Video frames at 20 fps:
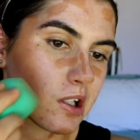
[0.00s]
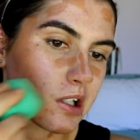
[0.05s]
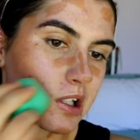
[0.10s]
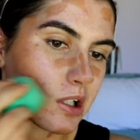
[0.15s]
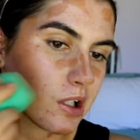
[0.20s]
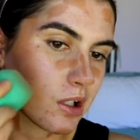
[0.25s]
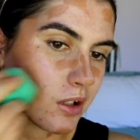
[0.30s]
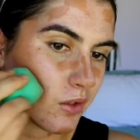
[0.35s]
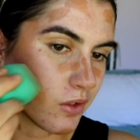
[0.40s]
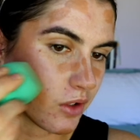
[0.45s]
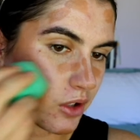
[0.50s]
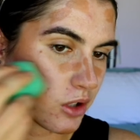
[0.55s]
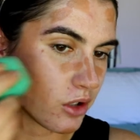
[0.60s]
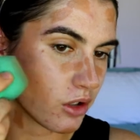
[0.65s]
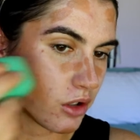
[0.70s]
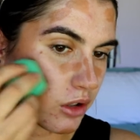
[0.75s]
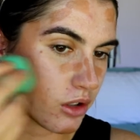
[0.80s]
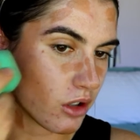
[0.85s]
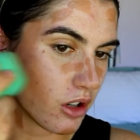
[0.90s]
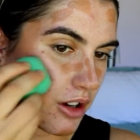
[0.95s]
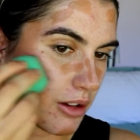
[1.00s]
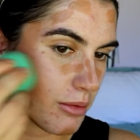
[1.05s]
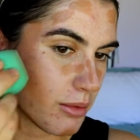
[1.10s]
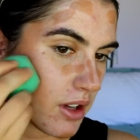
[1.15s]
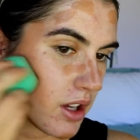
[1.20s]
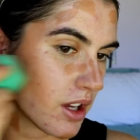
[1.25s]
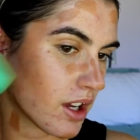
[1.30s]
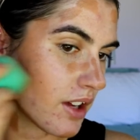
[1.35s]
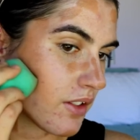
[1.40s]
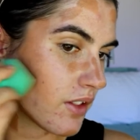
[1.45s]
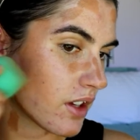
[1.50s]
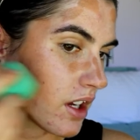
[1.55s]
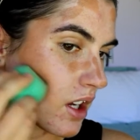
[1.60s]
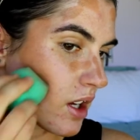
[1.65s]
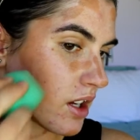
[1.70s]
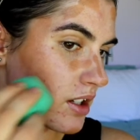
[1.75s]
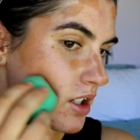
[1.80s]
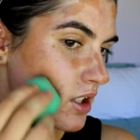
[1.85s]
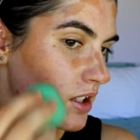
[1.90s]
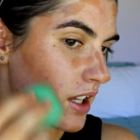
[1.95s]
if you do go a bit heavy
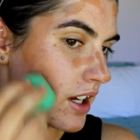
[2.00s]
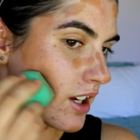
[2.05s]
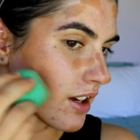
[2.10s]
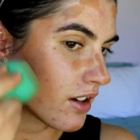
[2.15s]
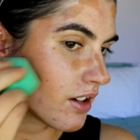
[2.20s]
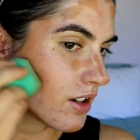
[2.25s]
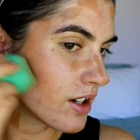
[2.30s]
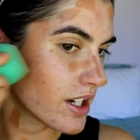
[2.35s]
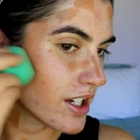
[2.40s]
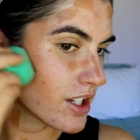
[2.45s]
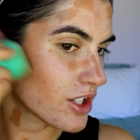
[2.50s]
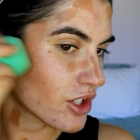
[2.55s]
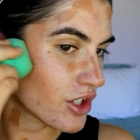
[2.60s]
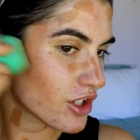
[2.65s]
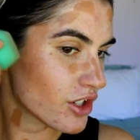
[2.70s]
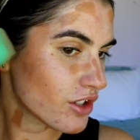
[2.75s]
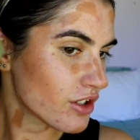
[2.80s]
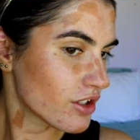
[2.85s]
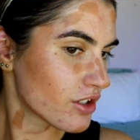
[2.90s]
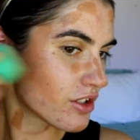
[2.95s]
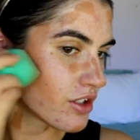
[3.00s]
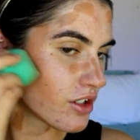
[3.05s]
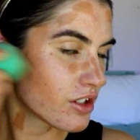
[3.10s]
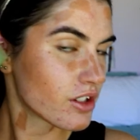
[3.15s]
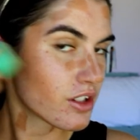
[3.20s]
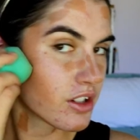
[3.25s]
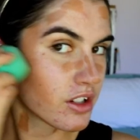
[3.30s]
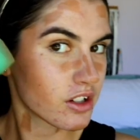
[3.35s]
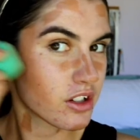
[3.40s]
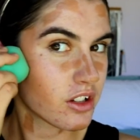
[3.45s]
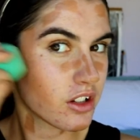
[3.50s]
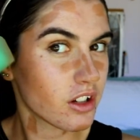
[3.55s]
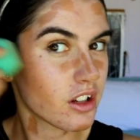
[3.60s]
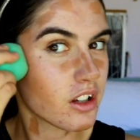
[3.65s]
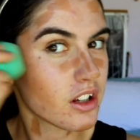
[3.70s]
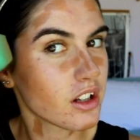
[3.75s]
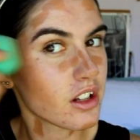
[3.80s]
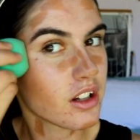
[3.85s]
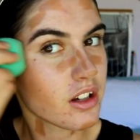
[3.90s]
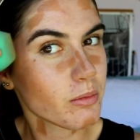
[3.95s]
handed like I do,
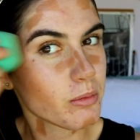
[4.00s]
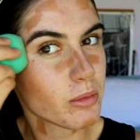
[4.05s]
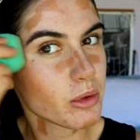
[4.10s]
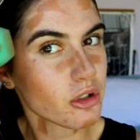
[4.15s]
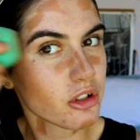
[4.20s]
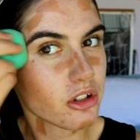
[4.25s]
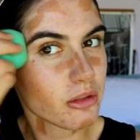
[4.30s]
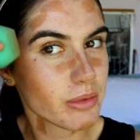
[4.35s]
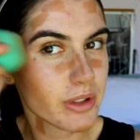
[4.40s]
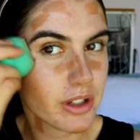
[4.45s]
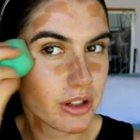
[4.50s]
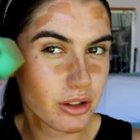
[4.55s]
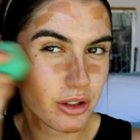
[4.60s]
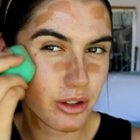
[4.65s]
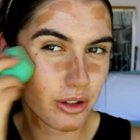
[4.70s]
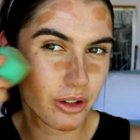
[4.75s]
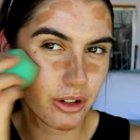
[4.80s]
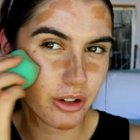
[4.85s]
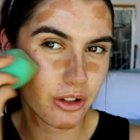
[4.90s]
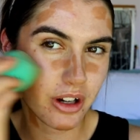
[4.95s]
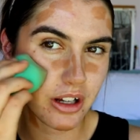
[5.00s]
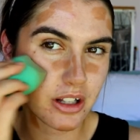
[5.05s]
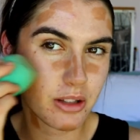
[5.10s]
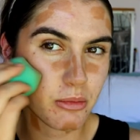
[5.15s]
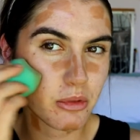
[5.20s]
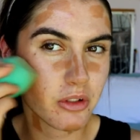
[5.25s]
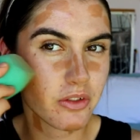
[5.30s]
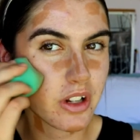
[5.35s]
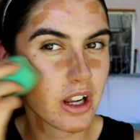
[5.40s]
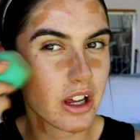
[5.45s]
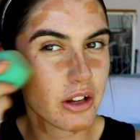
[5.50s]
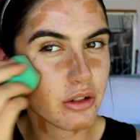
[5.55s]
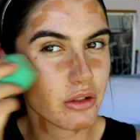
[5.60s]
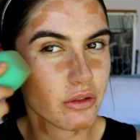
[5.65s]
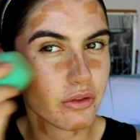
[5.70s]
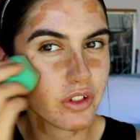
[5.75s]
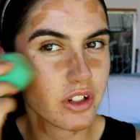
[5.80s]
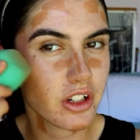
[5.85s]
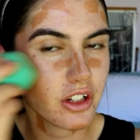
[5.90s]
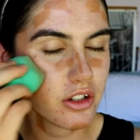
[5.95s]
it absorbs it so it creates more of a natural
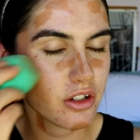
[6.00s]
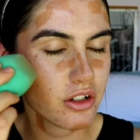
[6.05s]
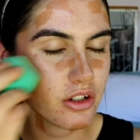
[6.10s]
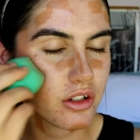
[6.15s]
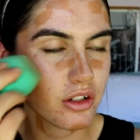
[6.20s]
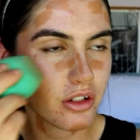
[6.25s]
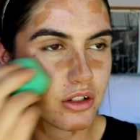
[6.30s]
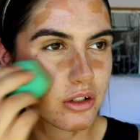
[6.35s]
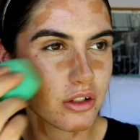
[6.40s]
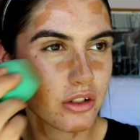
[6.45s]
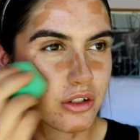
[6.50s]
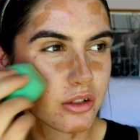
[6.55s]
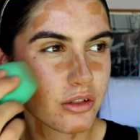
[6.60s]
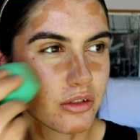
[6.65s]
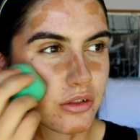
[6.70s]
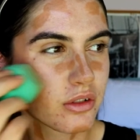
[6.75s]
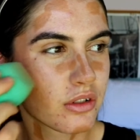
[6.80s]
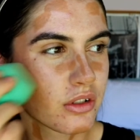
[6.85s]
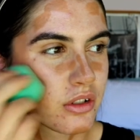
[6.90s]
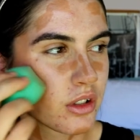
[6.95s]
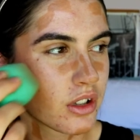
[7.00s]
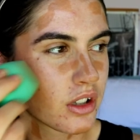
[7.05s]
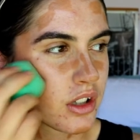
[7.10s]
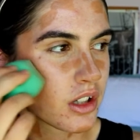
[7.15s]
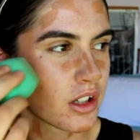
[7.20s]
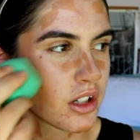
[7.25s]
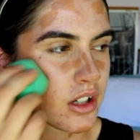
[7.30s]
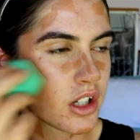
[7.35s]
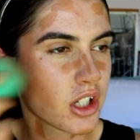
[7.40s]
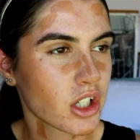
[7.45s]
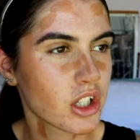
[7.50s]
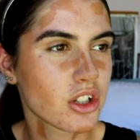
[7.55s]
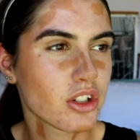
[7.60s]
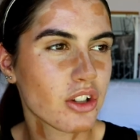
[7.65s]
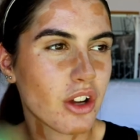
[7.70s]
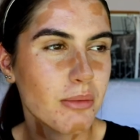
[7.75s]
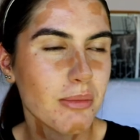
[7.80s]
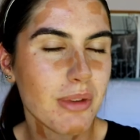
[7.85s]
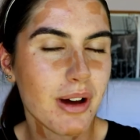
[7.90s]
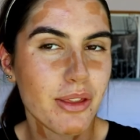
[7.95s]
finish.
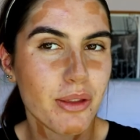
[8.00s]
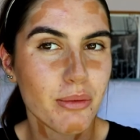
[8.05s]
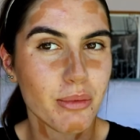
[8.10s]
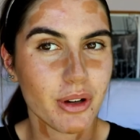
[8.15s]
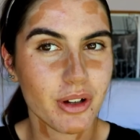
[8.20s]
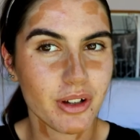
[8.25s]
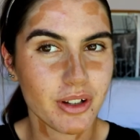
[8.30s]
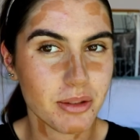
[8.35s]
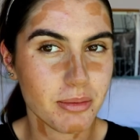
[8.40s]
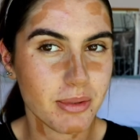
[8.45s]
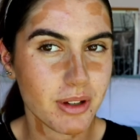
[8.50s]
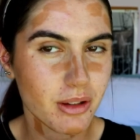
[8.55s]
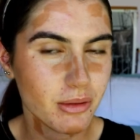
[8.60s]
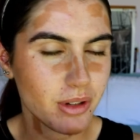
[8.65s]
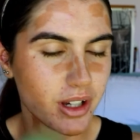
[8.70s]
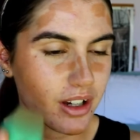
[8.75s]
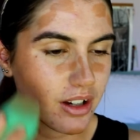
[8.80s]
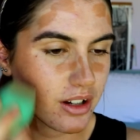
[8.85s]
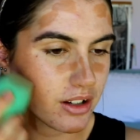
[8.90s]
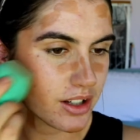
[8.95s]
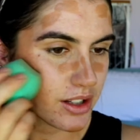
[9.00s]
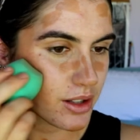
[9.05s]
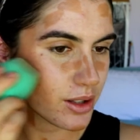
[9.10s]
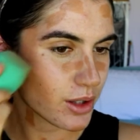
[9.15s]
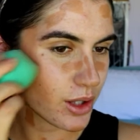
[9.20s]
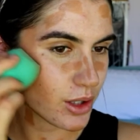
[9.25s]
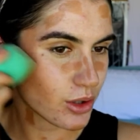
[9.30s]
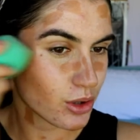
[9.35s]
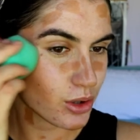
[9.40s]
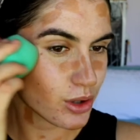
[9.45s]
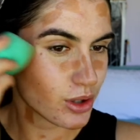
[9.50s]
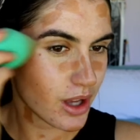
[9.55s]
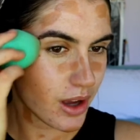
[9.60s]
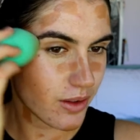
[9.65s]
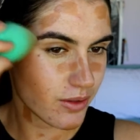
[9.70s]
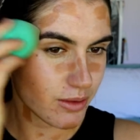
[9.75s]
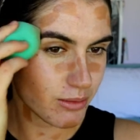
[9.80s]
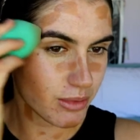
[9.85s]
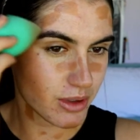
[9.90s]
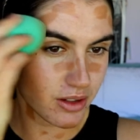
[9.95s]
Don't mind the birds by the way guys, they're just
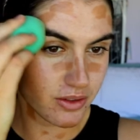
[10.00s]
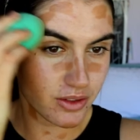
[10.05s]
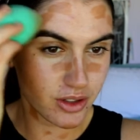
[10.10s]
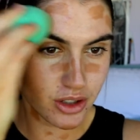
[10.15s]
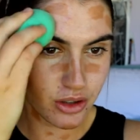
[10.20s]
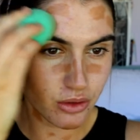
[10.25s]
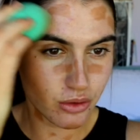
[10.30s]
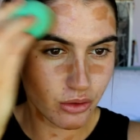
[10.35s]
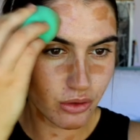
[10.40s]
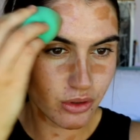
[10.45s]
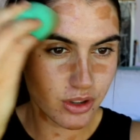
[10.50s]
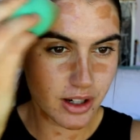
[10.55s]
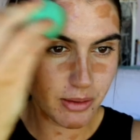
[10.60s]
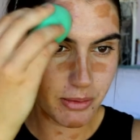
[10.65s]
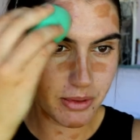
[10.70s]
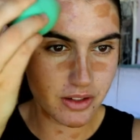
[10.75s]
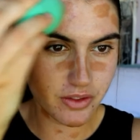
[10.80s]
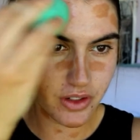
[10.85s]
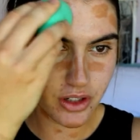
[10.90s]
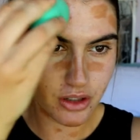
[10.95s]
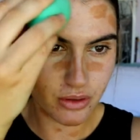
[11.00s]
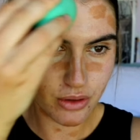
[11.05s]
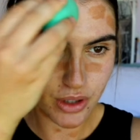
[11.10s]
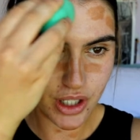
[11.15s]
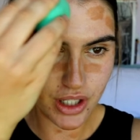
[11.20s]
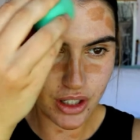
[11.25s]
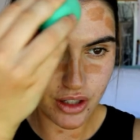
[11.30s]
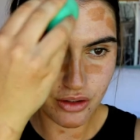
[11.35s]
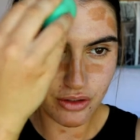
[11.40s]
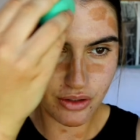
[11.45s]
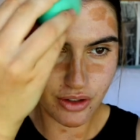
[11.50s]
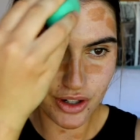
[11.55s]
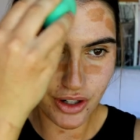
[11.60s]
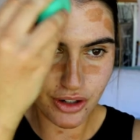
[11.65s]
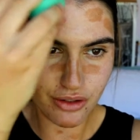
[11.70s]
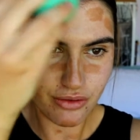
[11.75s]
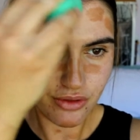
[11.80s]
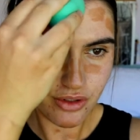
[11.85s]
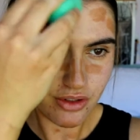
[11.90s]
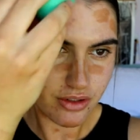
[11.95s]
having a bit of a talk, a bit of a tweet
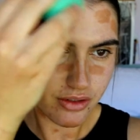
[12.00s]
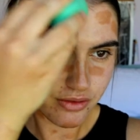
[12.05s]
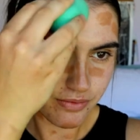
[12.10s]
around.